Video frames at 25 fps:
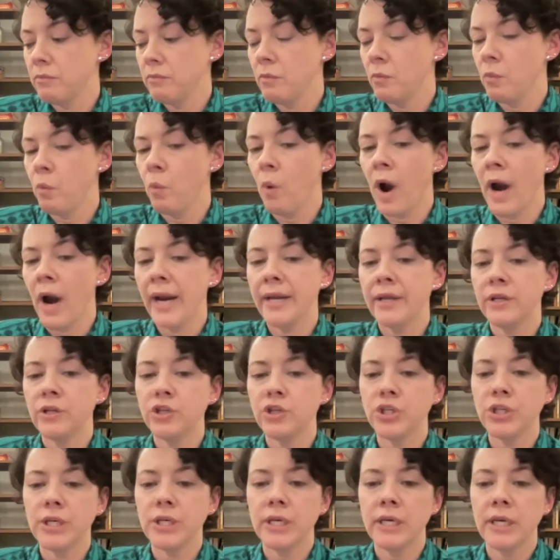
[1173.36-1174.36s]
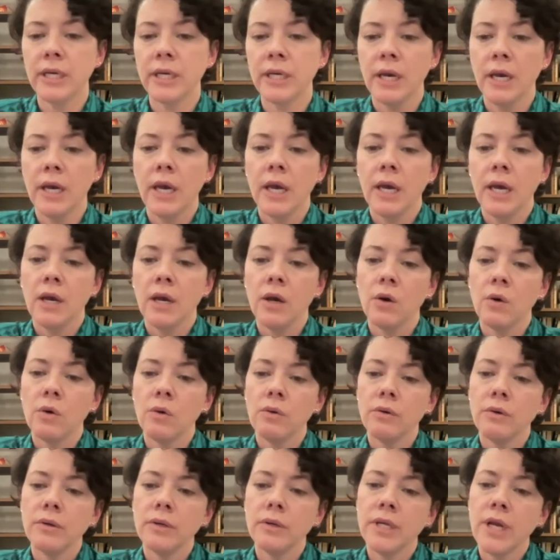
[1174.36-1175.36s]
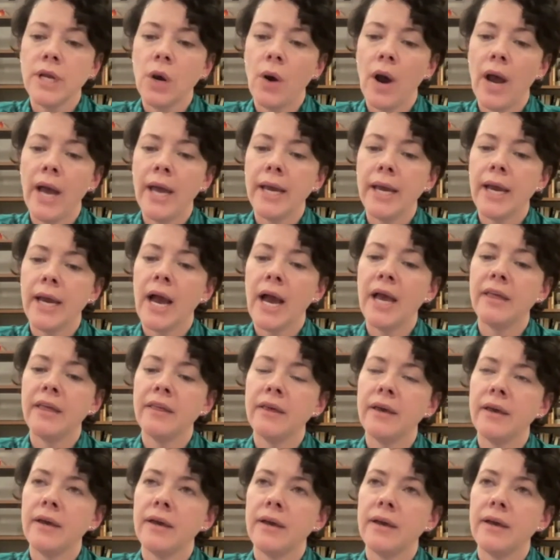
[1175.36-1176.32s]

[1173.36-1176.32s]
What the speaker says: Why did she, I